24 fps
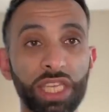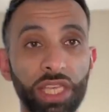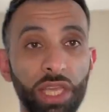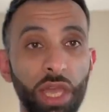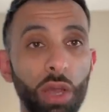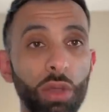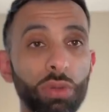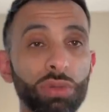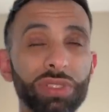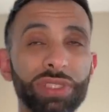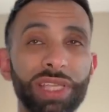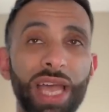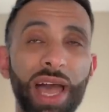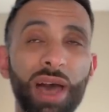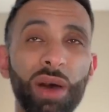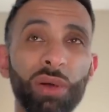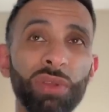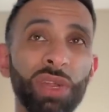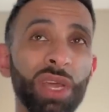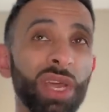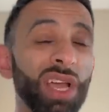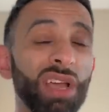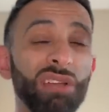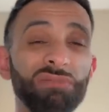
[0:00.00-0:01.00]
He goes
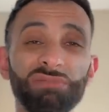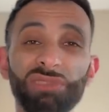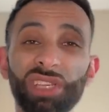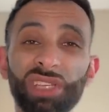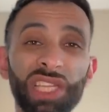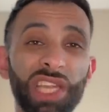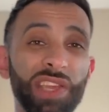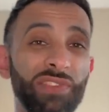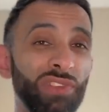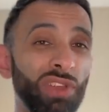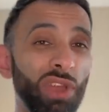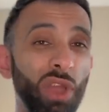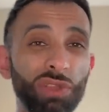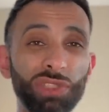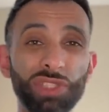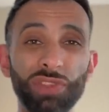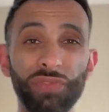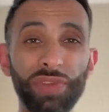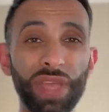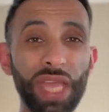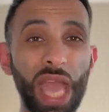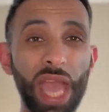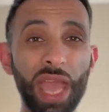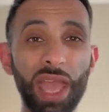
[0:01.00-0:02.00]
down doesn't even go
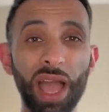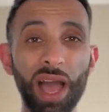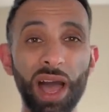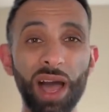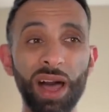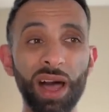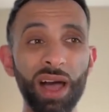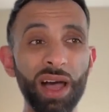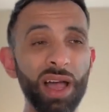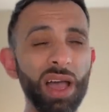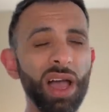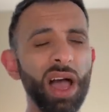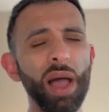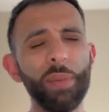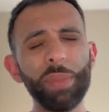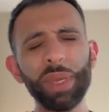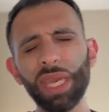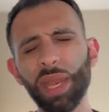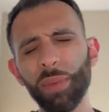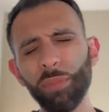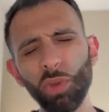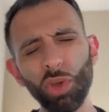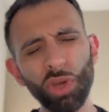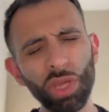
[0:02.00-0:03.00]
to VAR. I
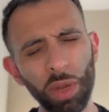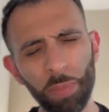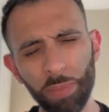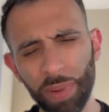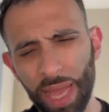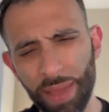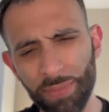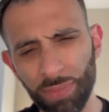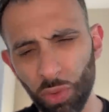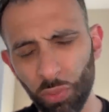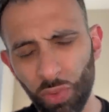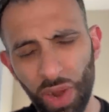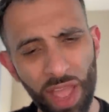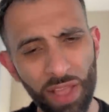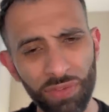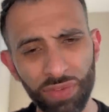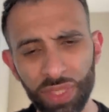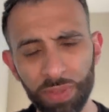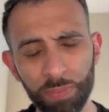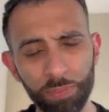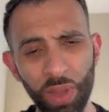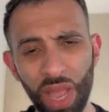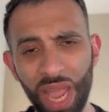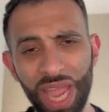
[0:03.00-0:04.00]
mean, I'm not going to blame the
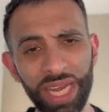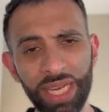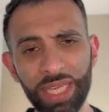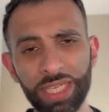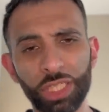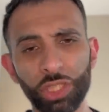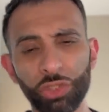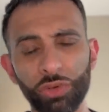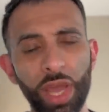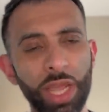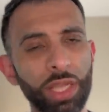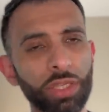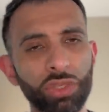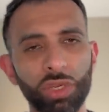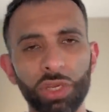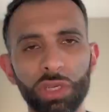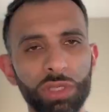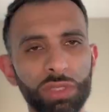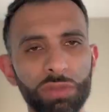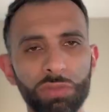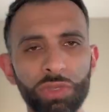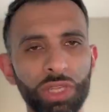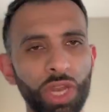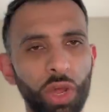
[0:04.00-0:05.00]
refs by any stretch
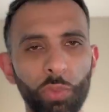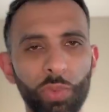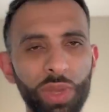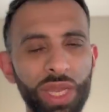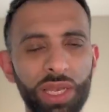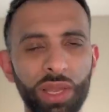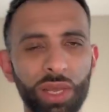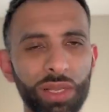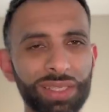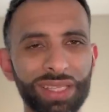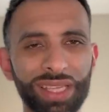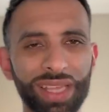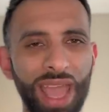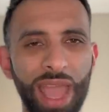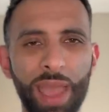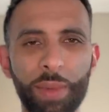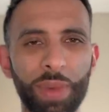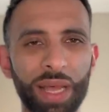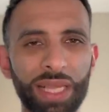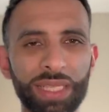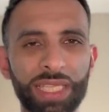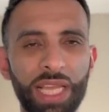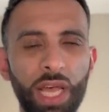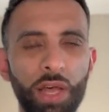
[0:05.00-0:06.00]
because, you know, we lost the
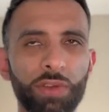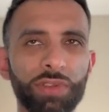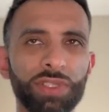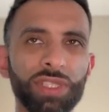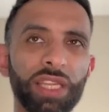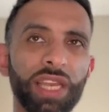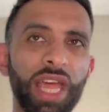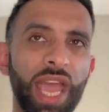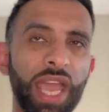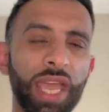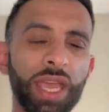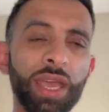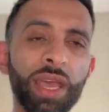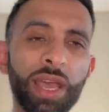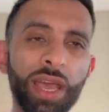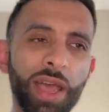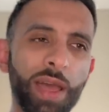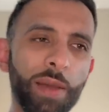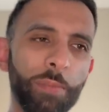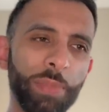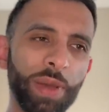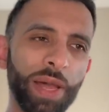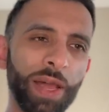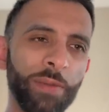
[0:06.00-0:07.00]
game ourselves today.
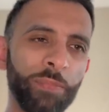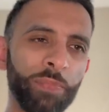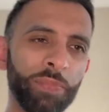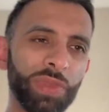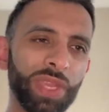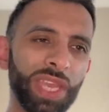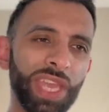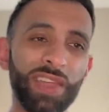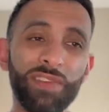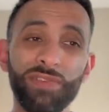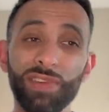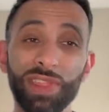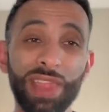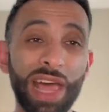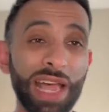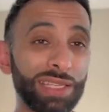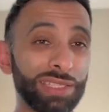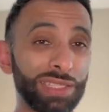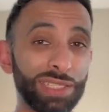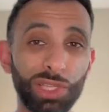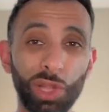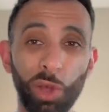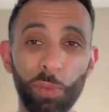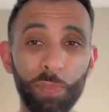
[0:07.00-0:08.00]
But even
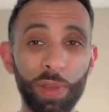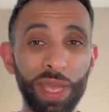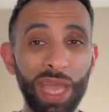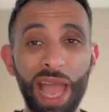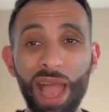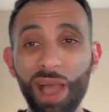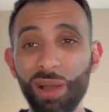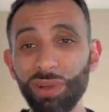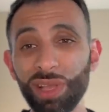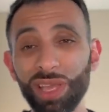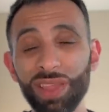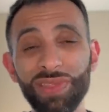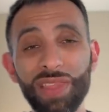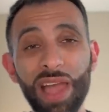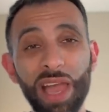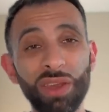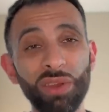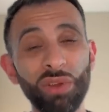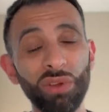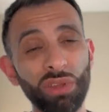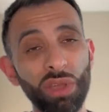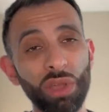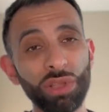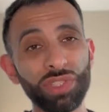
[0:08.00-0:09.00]
that's sloppy. How can
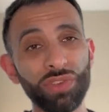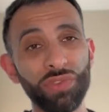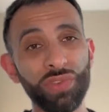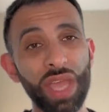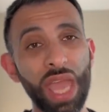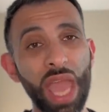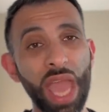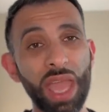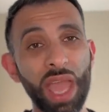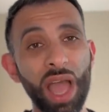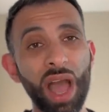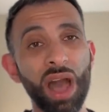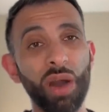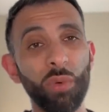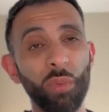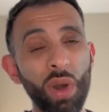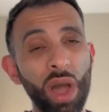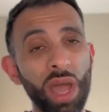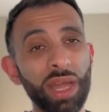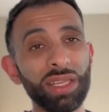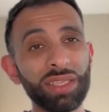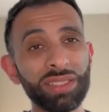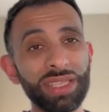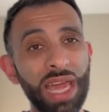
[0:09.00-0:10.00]
that not go to VAR?
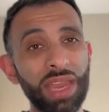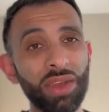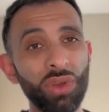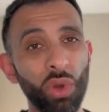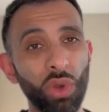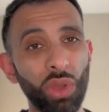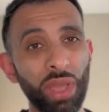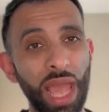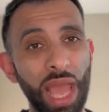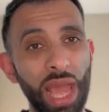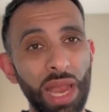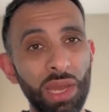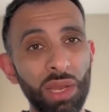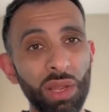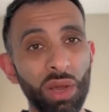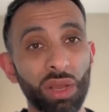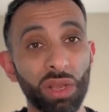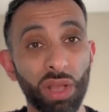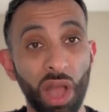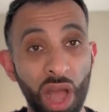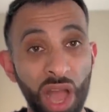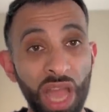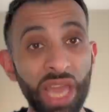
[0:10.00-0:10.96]
Why does that not get a look?